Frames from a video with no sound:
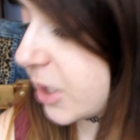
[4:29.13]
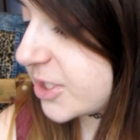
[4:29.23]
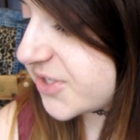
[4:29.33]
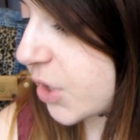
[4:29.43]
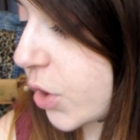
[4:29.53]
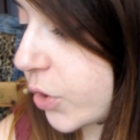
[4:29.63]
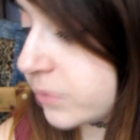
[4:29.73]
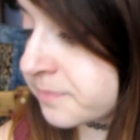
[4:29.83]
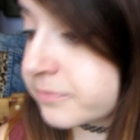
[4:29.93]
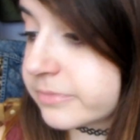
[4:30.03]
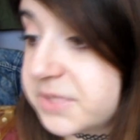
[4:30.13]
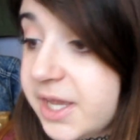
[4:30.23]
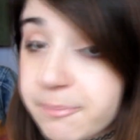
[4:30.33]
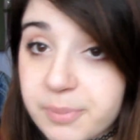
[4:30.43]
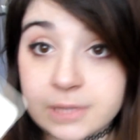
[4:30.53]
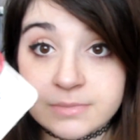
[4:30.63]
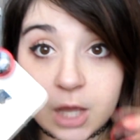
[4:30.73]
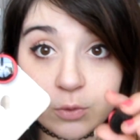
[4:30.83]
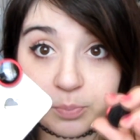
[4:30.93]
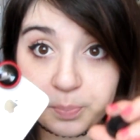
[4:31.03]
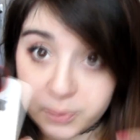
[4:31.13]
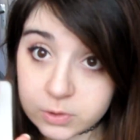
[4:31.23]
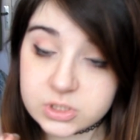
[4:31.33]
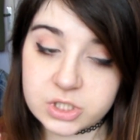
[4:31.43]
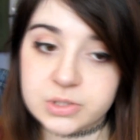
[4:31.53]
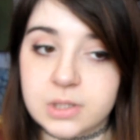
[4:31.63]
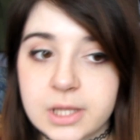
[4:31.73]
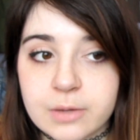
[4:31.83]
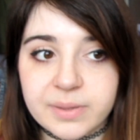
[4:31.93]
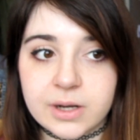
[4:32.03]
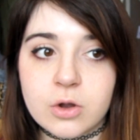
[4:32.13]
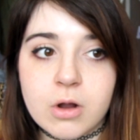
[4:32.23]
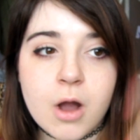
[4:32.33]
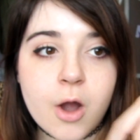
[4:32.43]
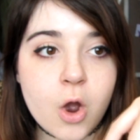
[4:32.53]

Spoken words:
So yep, I will put the link below